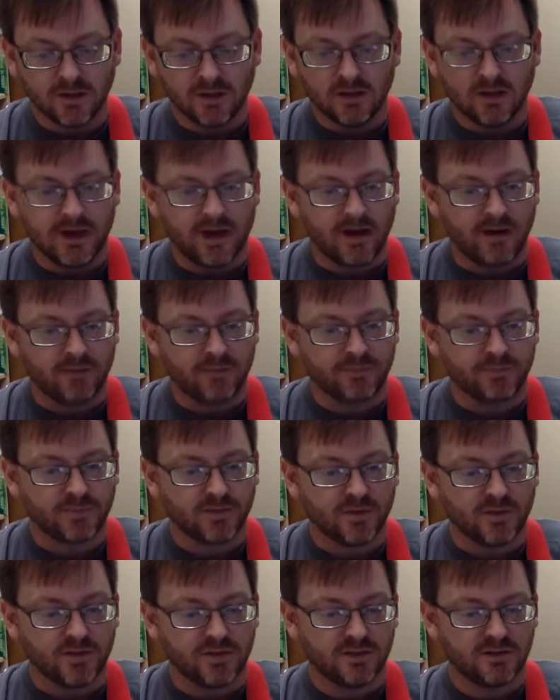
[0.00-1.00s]
Now,
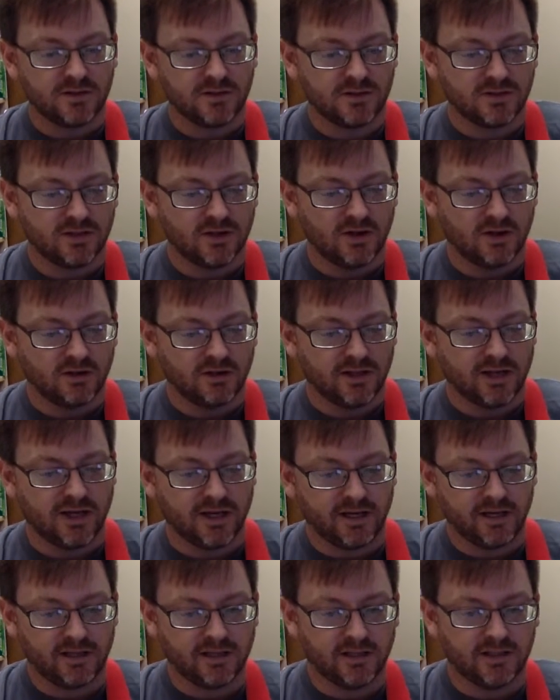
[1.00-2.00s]
this is a song
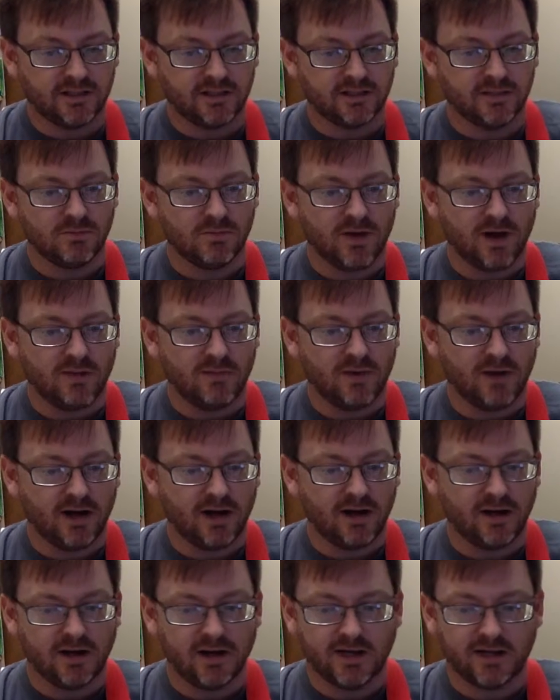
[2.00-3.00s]
that, at least in my
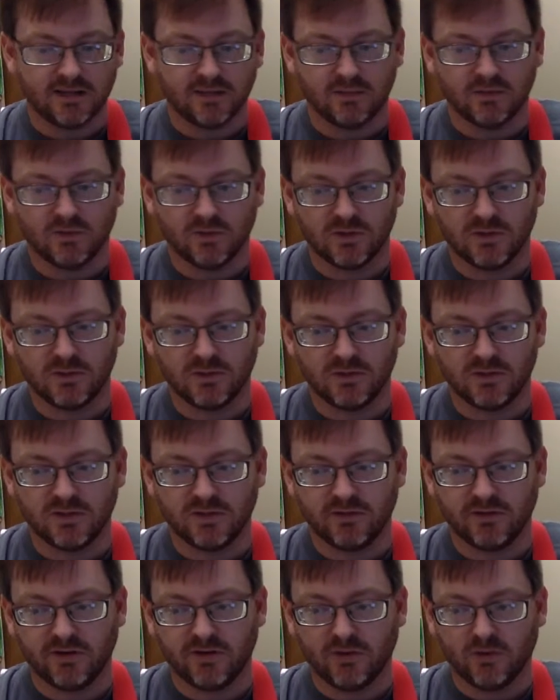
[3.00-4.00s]
mind, has a more
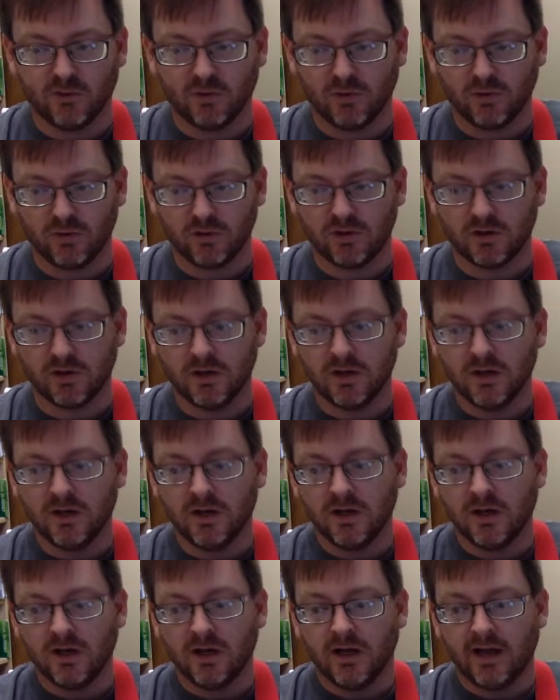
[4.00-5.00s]
specific order
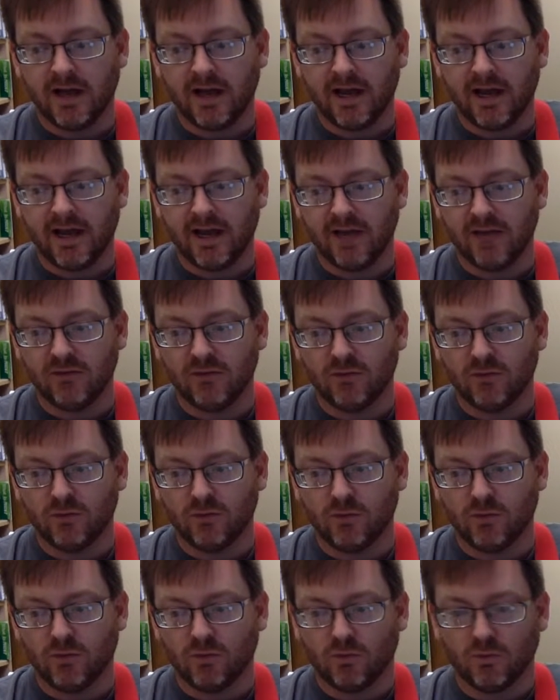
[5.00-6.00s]
and
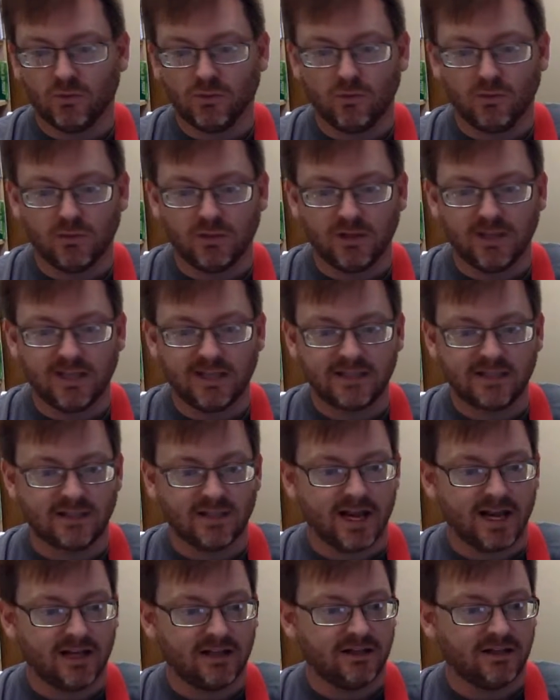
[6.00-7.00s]
will less
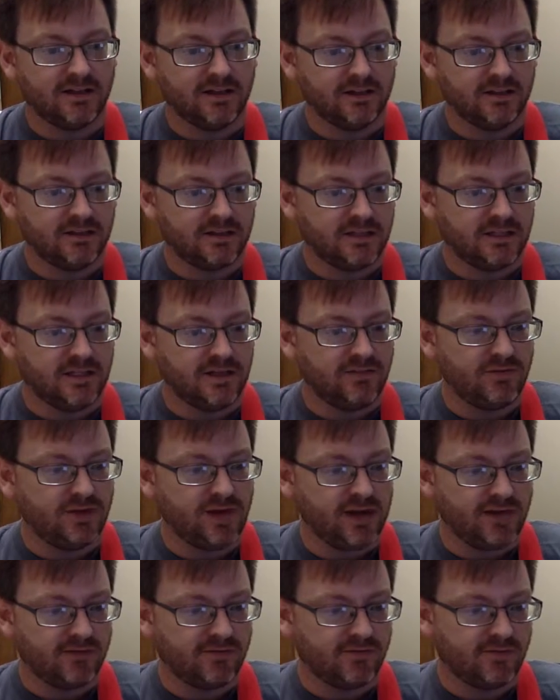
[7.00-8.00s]
likely to
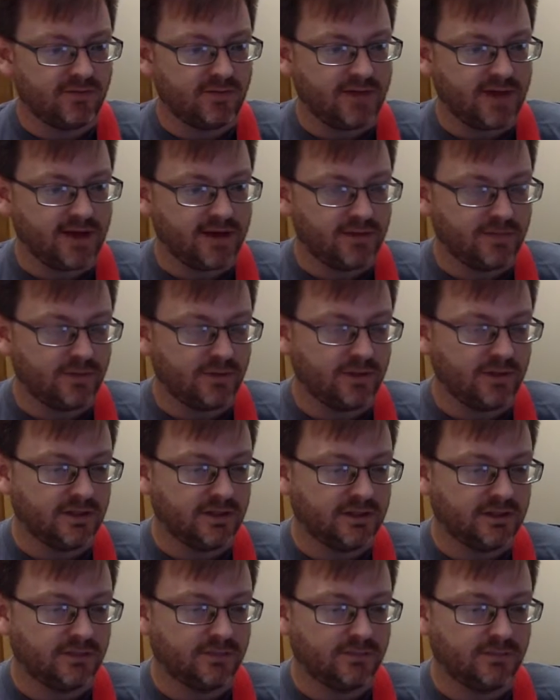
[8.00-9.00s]
deviate from that, but
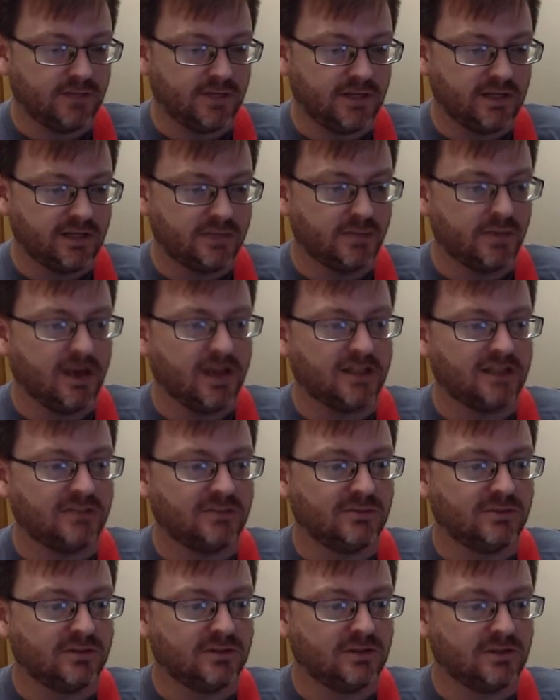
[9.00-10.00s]
it is
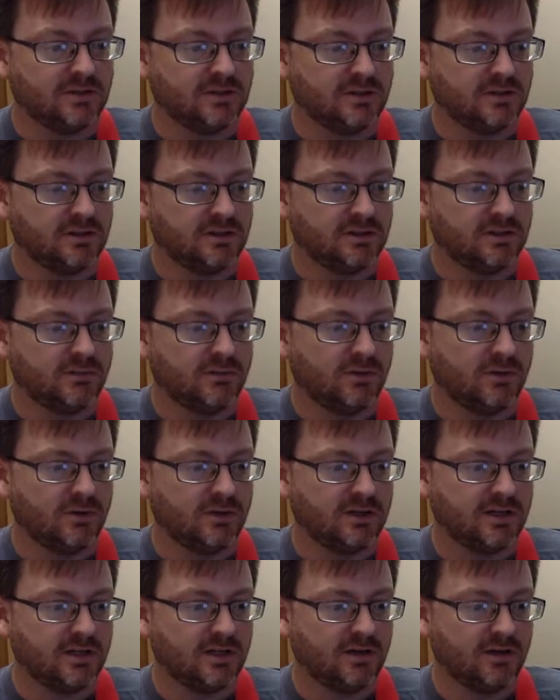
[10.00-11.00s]
possible, so it's
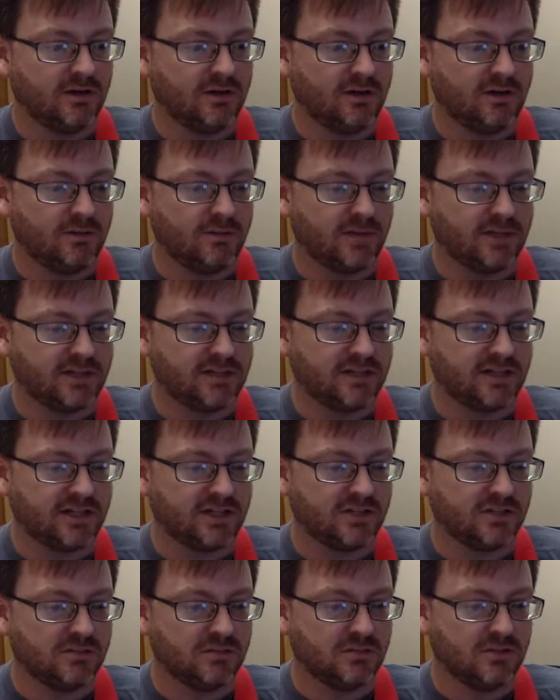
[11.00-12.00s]
important to kind of learn it by
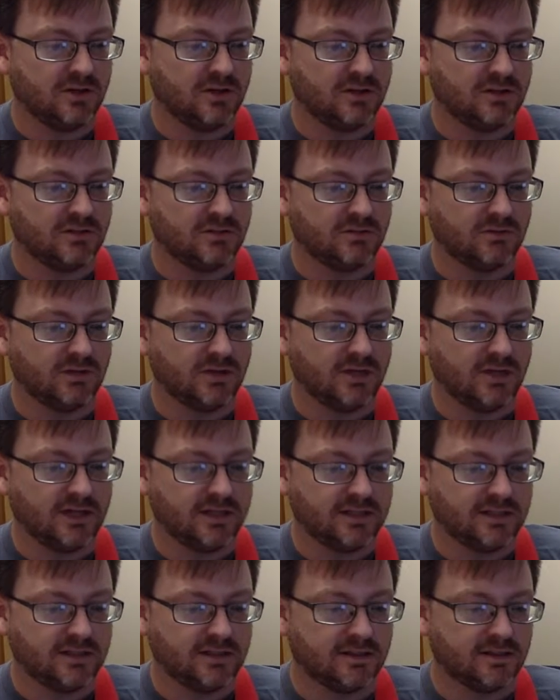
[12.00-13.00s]
section, but also
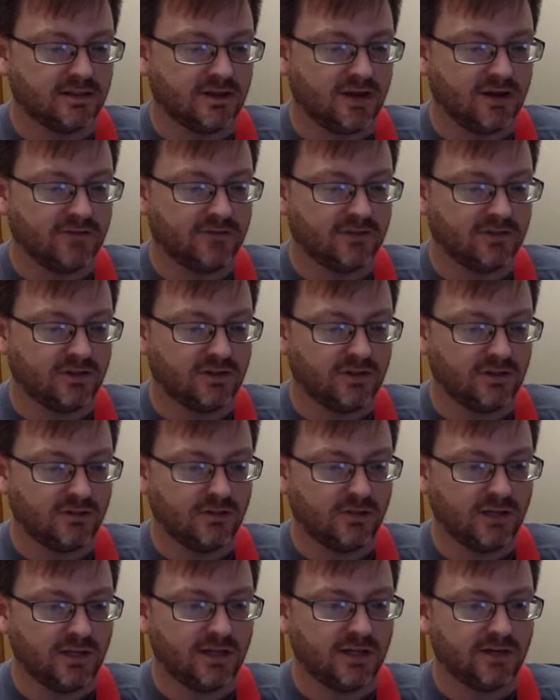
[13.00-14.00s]
realize that it's often going to
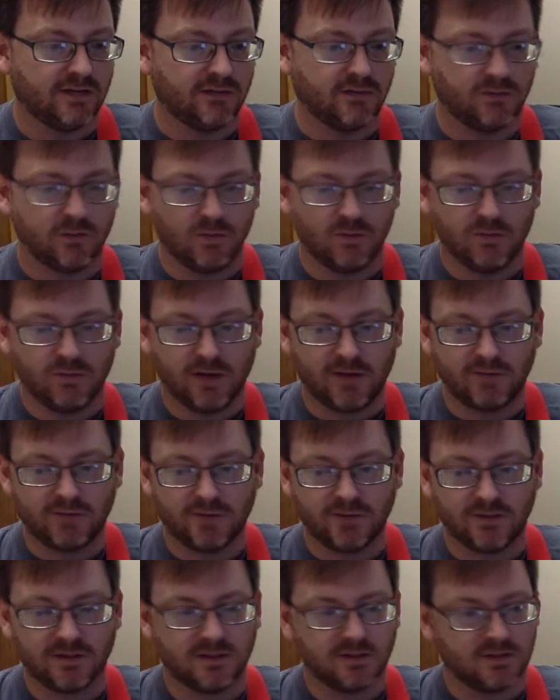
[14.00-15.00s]
be kind of a roadmap
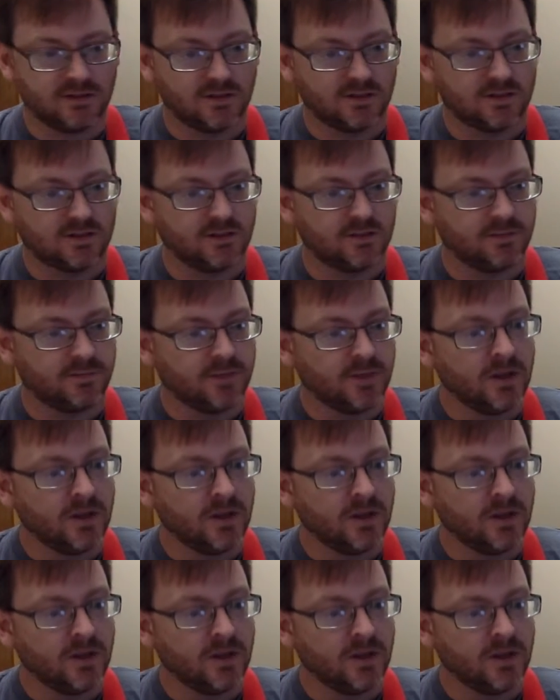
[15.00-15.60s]
that's consistent.